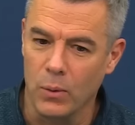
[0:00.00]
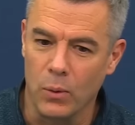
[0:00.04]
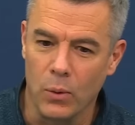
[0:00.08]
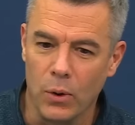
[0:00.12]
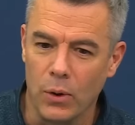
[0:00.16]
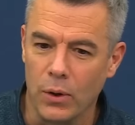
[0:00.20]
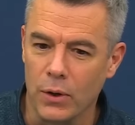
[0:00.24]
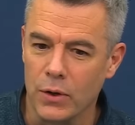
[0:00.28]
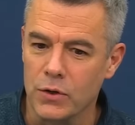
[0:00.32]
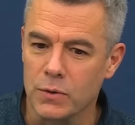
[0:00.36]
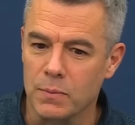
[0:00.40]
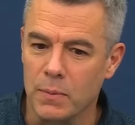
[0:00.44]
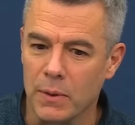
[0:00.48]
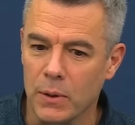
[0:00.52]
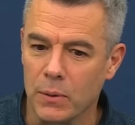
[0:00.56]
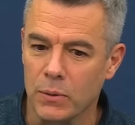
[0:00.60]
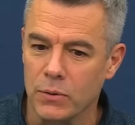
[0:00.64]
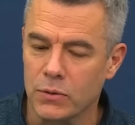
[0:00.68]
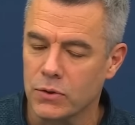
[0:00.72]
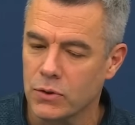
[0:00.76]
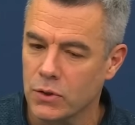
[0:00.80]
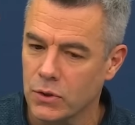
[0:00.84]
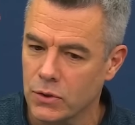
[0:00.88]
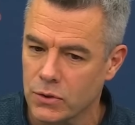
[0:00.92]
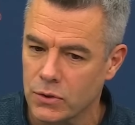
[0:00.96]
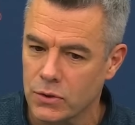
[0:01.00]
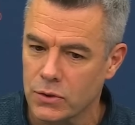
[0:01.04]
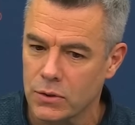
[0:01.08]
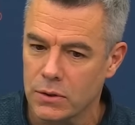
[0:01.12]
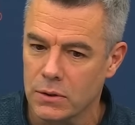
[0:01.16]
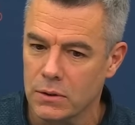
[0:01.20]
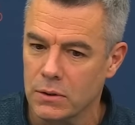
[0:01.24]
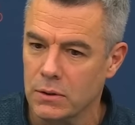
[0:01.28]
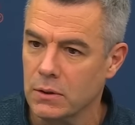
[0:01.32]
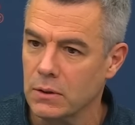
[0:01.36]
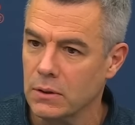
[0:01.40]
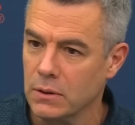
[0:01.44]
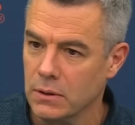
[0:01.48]
word is, but it was just
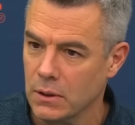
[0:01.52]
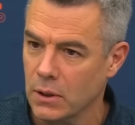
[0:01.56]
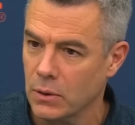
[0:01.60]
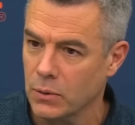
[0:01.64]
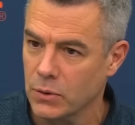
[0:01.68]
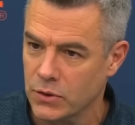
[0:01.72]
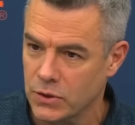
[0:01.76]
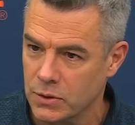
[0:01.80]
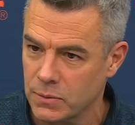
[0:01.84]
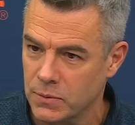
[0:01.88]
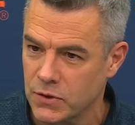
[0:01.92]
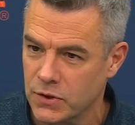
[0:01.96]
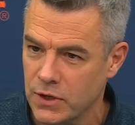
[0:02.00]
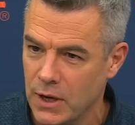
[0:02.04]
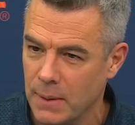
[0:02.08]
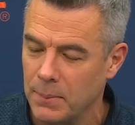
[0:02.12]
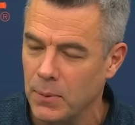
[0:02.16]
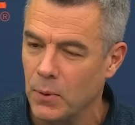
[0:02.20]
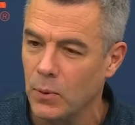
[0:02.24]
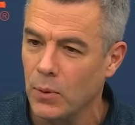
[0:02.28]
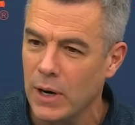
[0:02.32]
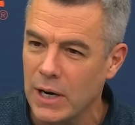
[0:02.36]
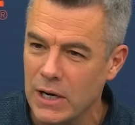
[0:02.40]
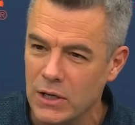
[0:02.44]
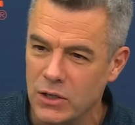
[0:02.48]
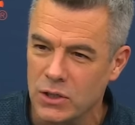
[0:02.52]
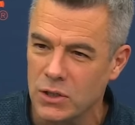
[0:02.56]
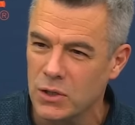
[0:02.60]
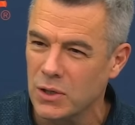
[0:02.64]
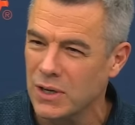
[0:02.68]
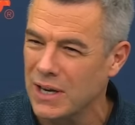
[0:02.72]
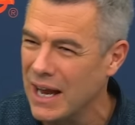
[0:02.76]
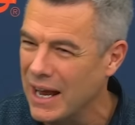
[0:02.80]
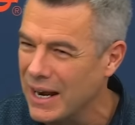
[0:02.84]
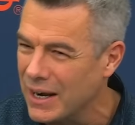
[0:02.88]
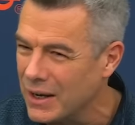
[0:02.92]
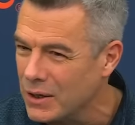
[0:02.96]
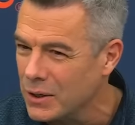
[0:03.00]
there was some separation. You
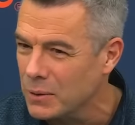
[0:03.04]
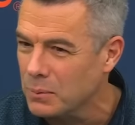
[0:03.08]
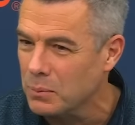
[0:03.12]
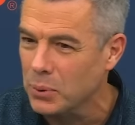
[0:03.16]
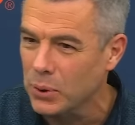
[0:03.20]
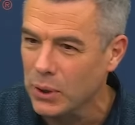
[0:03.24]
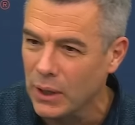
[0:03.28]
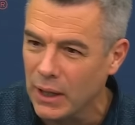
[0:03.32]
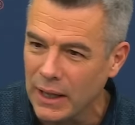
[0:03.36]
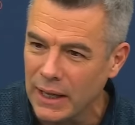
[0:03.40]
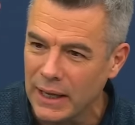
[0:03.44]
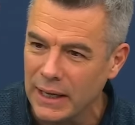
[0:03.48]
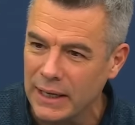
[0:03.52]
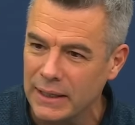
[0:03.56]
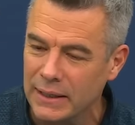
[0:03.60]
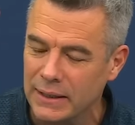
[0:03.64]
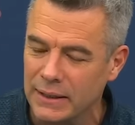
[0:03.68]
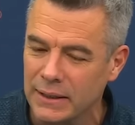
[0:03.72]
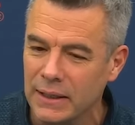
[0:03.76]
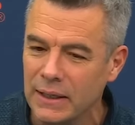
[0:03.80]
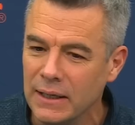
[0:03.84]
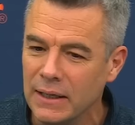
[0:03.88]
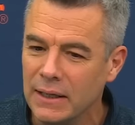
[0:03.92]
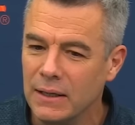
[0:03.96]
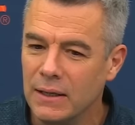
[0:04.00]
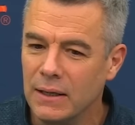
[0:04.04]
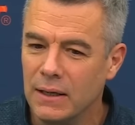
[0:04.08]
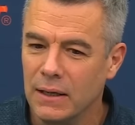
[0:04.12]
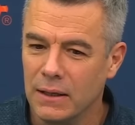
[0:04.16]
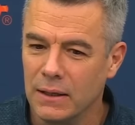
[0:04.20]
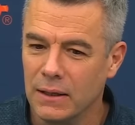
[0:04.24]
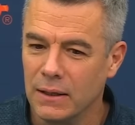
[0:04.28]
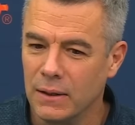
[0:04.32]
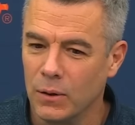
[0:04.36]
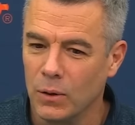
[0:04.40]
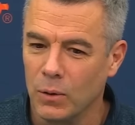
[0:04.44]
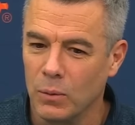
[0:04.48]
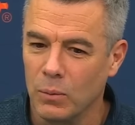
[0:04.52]
kind of could play and a
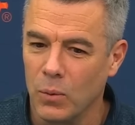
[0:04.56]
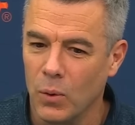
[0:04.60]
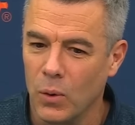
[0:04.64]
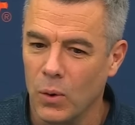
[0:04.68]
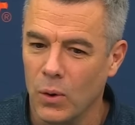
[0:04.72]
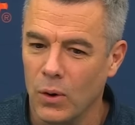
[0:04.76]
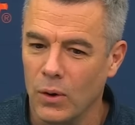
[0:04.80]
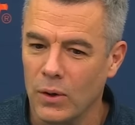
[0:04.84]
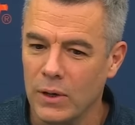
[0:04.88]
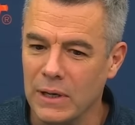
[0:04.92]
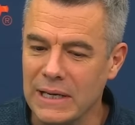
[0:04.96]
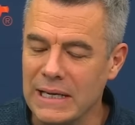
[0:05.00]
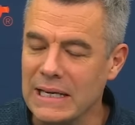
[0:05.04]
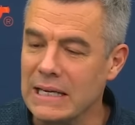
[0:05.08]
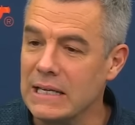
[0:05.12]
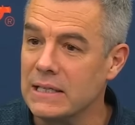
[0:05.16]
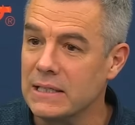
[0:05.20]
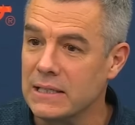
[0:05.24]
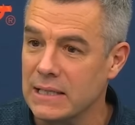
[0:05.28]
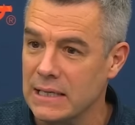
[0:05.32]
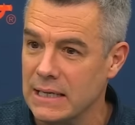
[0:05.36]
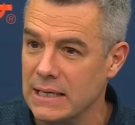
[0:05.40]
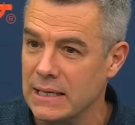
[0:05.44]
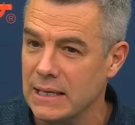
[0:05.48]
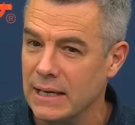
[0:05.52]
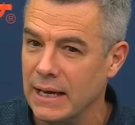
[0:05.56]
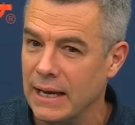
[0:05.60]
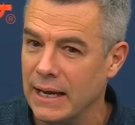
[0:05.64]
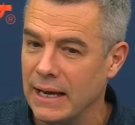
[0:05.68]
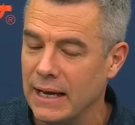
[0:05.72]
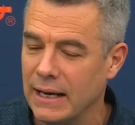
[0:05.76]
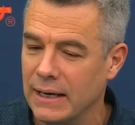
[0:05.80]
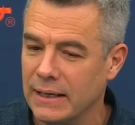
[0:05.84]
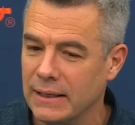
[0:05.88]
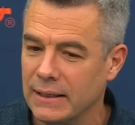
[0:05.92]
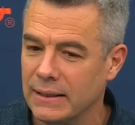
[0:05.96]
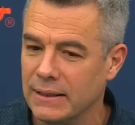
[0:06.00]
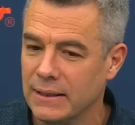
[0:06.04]
little more easy.
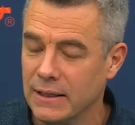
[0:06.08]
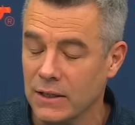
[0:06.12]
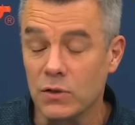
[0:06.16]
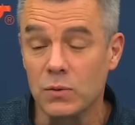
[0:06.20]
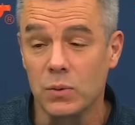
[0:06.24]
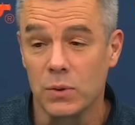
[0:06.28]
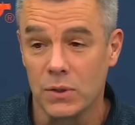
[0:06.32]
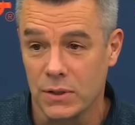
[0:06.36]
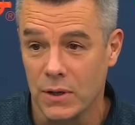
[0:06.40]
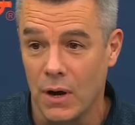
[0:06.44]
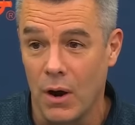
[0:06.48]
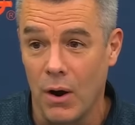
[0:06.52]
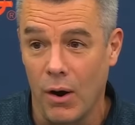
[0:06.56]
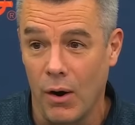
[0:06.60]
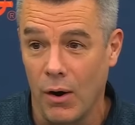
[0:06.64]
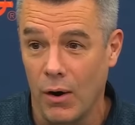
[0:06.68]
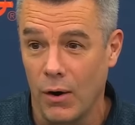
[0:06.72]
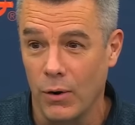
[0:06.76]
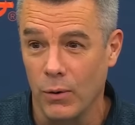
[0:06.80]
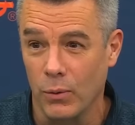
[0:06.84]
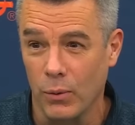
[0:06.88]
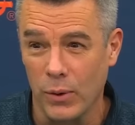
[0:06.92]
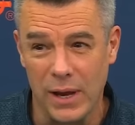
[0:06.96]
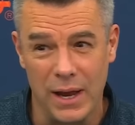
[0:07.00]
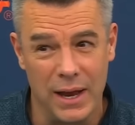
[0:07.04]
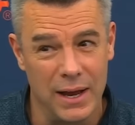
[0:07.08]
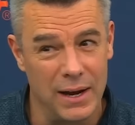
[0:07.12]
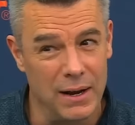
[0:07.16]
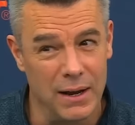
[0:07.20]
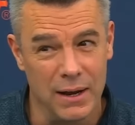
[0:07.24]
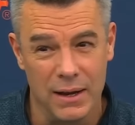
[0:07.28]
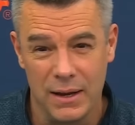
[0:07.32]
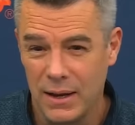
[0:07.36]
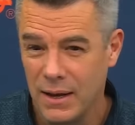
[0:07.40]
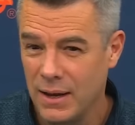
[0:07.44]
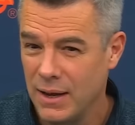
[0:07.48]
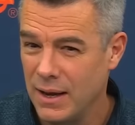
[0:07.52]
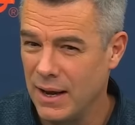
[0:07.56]
And this was hard. We had a
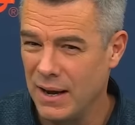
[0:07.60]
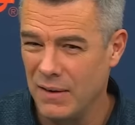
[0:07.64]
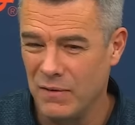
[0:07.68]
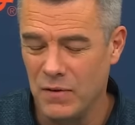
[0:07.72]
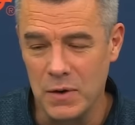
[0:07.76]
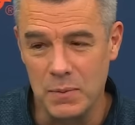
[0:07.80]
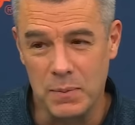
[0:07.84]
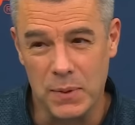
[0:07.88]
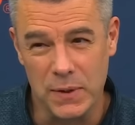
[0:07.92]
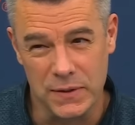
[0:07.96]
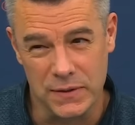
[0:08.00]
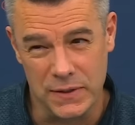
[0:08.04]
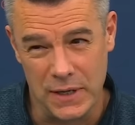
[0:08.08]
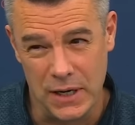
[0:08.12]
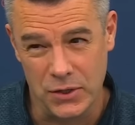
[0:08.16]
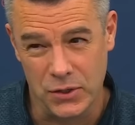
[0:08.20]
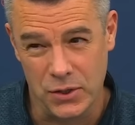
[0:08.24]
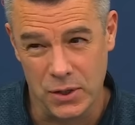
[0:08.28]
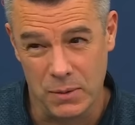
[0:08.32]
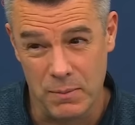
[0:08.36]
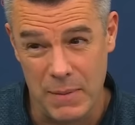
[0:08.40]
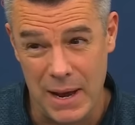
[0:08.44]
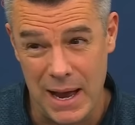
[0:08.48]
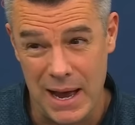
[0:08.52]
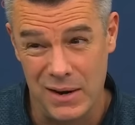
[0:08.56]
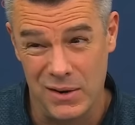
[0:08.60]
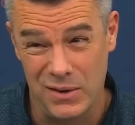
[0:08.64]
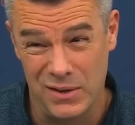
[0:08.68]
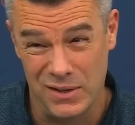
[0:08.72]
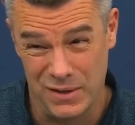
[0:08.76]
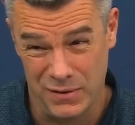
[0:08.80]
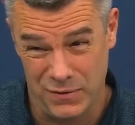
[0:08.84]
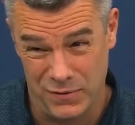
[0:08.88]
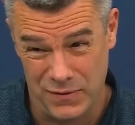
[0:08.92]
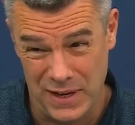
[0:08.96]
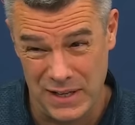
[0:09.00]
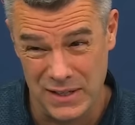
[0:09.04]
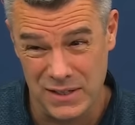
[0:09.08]
every possession mattered
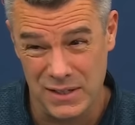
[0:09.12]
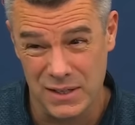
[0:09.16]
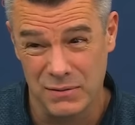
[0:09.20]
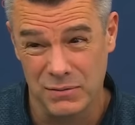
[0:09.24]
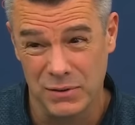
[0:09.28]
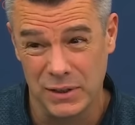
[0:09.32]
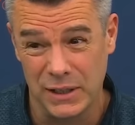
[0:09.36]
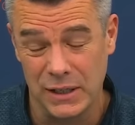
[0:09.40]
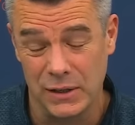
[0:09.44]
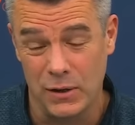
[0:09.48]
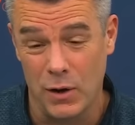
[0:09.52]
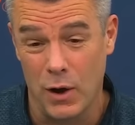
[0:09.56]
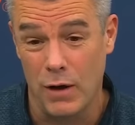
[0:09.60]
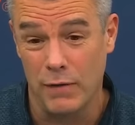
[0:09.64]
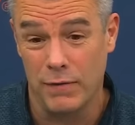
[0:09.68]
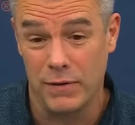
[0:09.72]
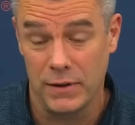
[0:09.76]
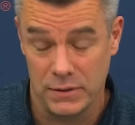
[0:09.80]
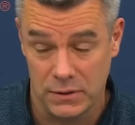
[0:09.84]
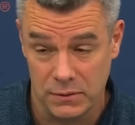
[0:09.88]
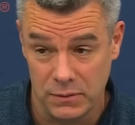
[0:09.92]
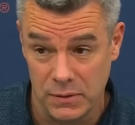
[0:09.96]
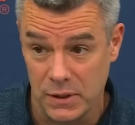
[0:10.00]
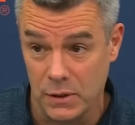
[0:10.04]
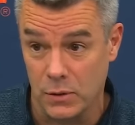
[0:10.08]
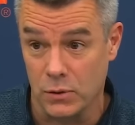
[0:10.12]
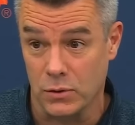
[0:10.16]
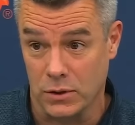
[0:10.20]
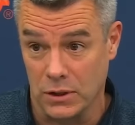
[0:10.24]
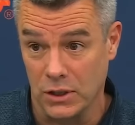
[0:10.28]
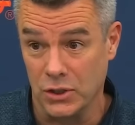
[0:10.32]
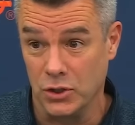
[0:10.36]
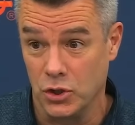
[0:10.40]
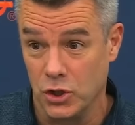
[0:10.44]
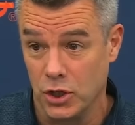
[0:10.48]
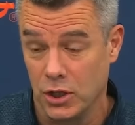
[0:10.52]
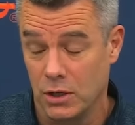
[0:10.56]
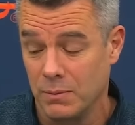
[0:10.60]
defensively and offensively. There was
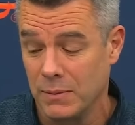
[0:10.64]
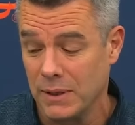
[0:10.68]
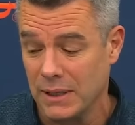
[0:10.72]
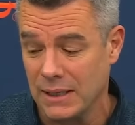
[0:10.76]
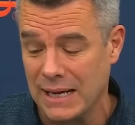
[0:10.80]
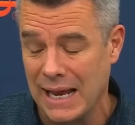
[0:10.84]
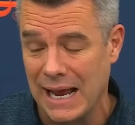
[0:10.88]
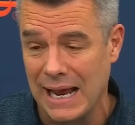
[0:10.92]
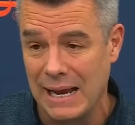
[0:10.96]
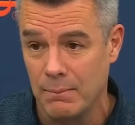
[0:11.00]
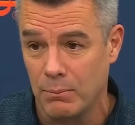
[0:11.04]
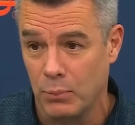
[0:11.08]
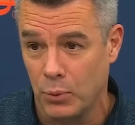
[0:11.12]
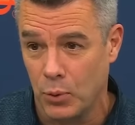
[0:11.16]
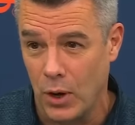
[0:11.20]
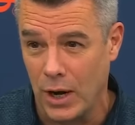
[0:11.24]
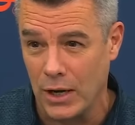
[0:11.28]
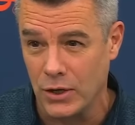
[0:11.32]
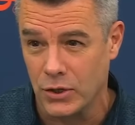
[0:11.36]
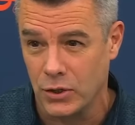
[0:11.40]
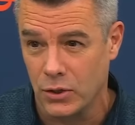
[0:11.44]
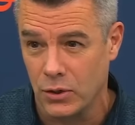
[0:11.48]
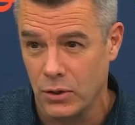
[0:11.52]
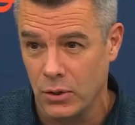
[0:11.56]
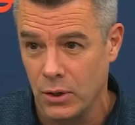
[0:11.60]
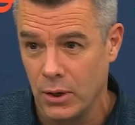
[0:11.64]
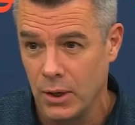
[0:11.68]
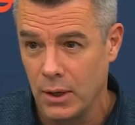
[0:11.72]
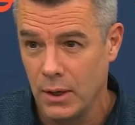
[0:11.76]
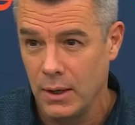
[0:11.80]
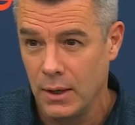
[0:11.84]
legitimate game pressure.